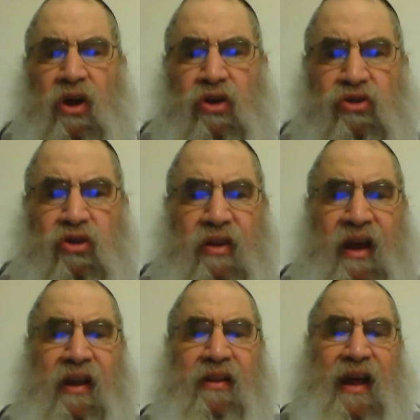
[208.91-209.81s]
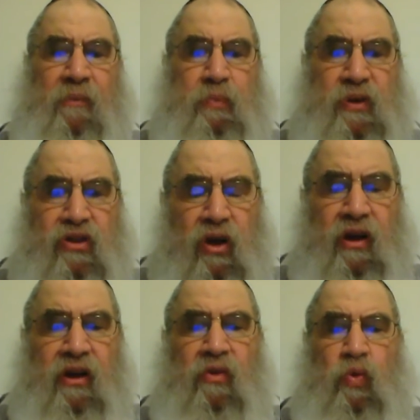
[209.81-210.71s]
so then that
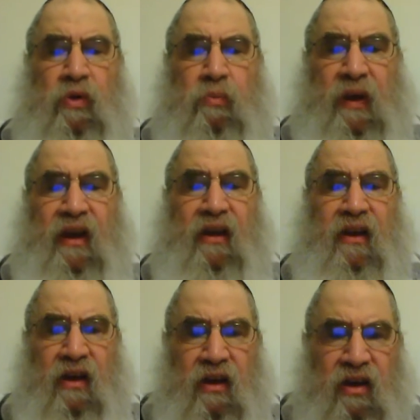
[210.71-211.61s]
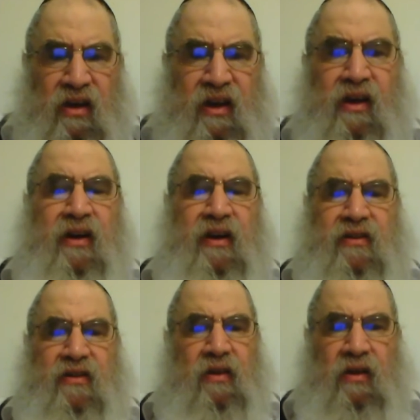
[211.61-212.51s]
pisoyin would be kigris.